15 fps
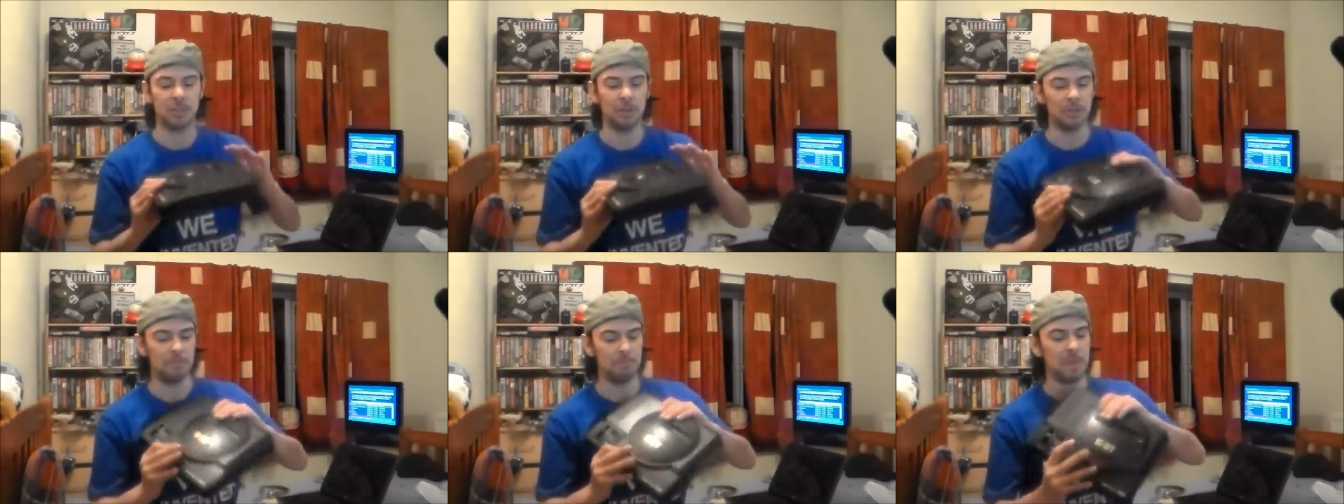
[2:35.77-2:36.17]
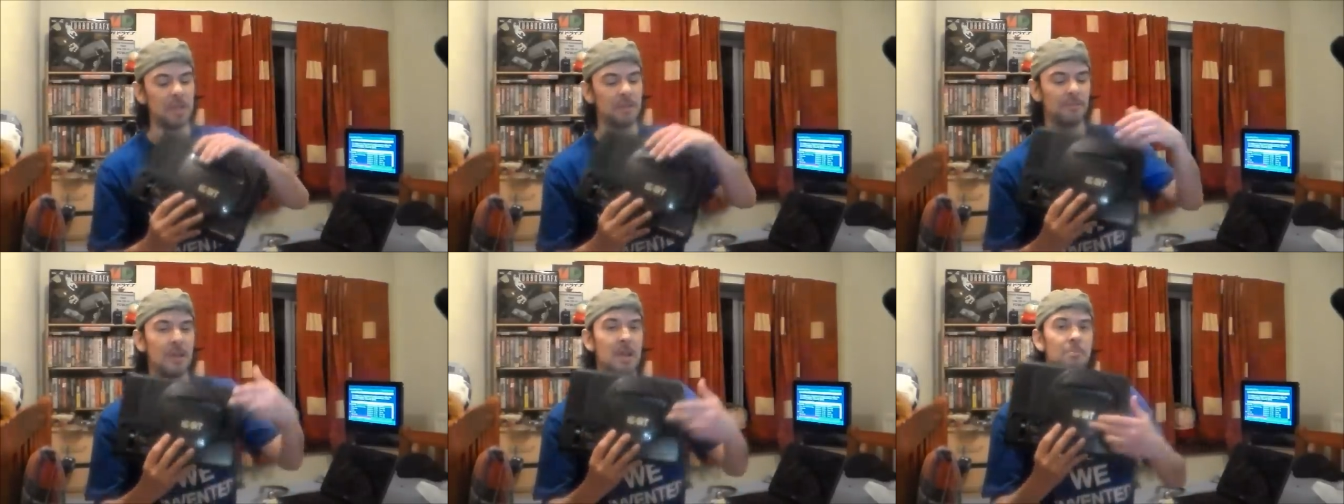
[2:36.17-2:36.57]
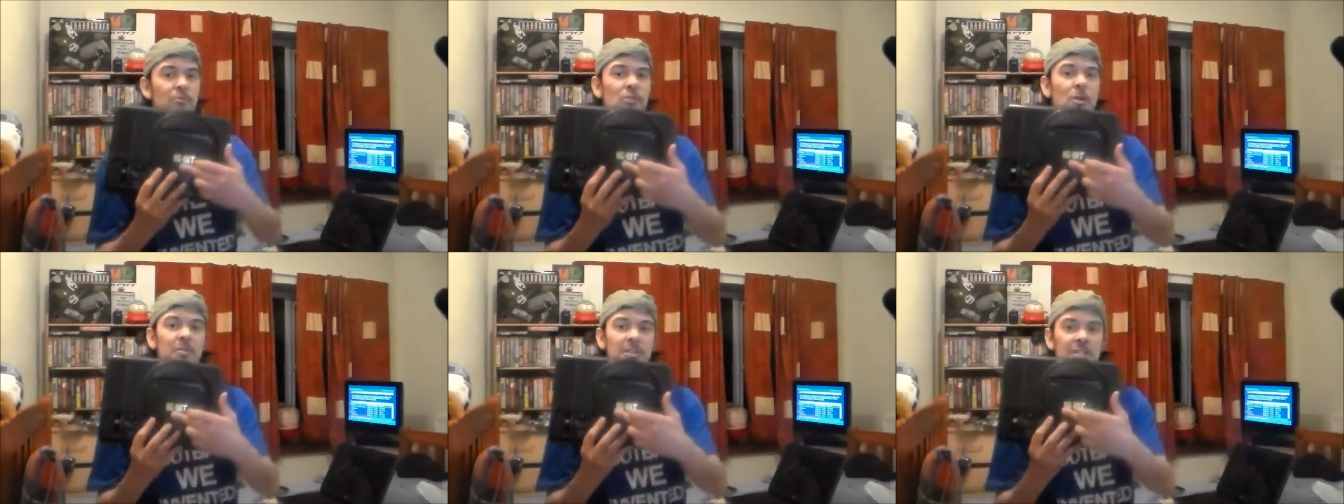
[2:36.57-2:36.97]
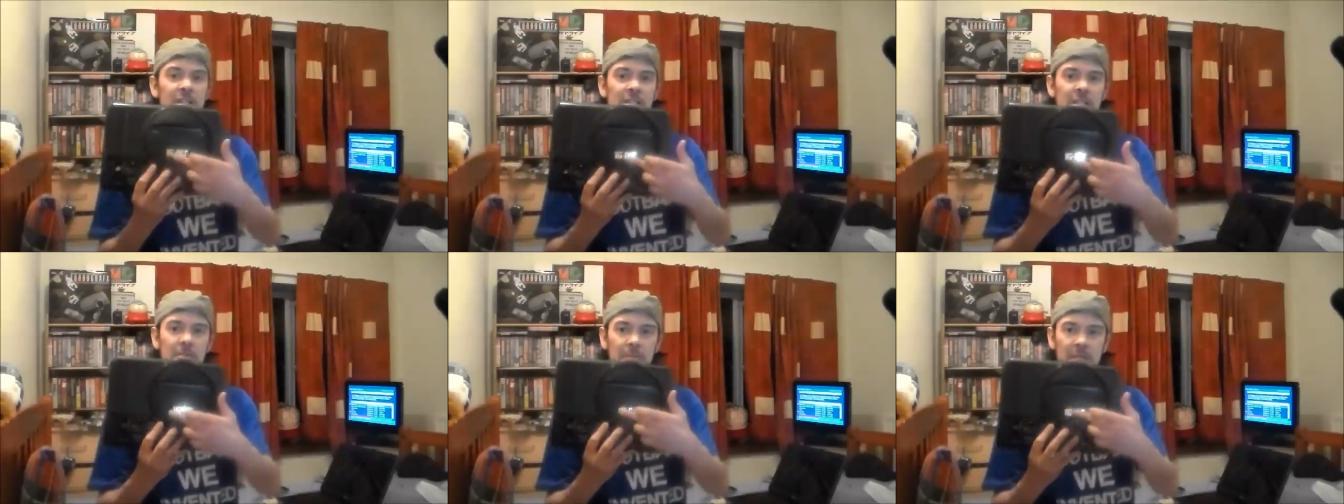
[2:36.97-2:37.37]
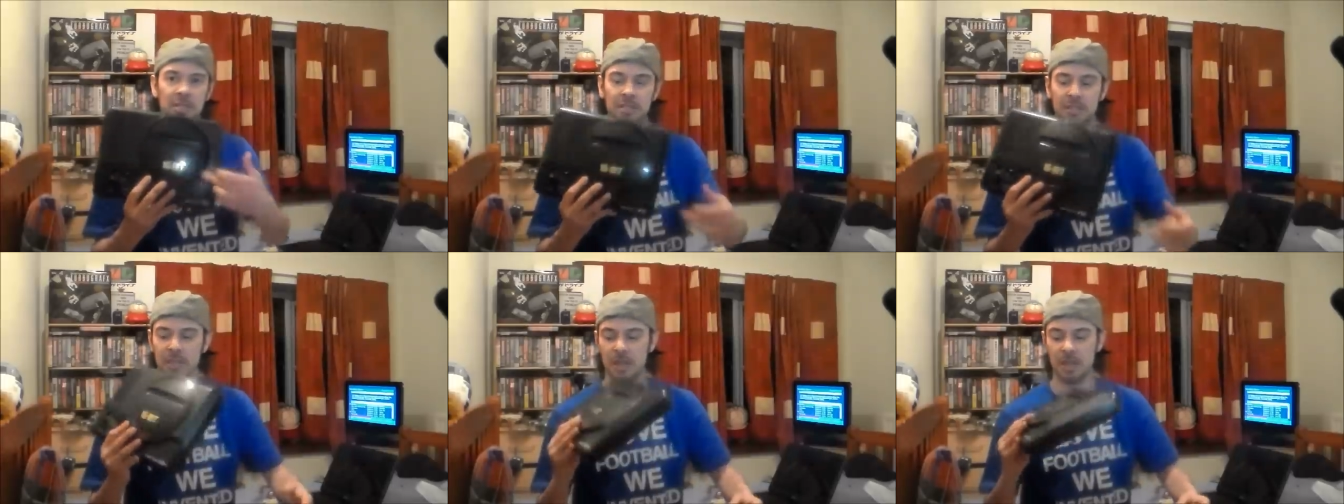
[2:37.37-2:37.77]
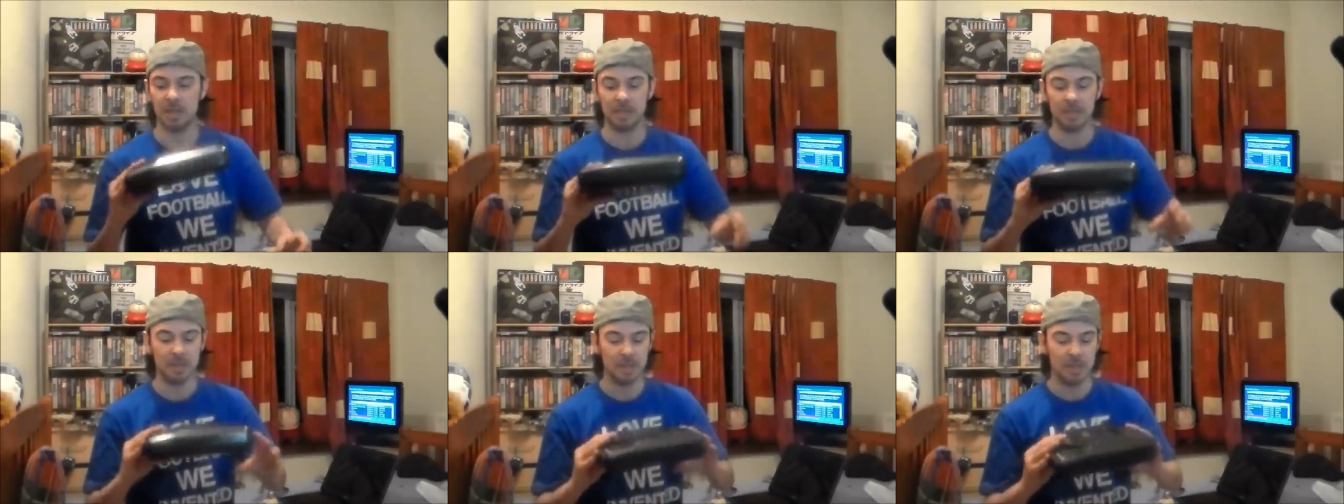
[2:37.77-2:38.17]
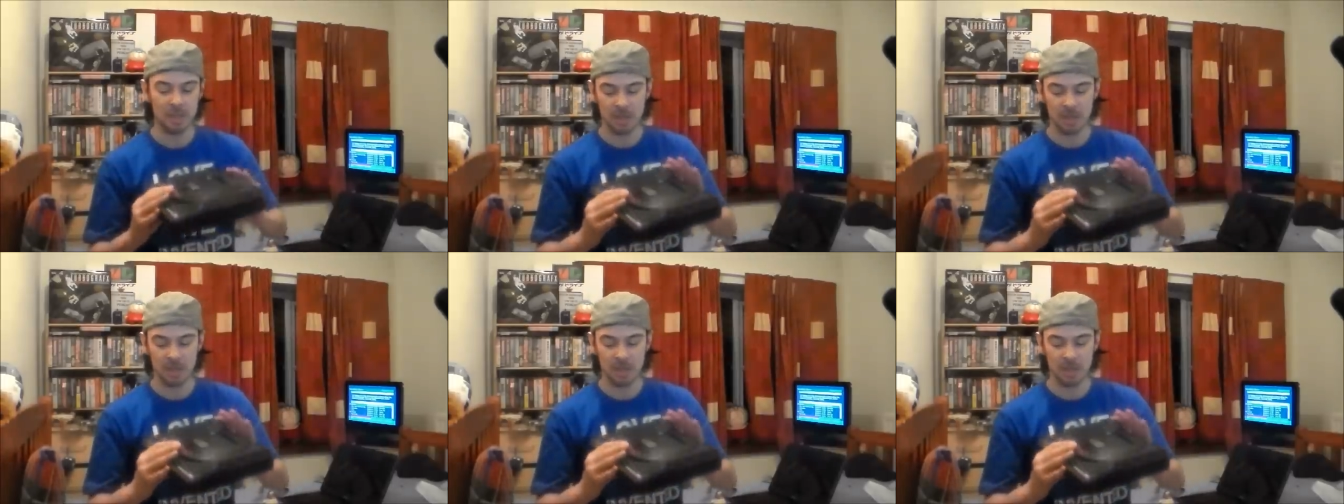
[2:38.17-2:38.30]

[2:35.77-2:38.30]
You got the big fat proper 16-bit sign.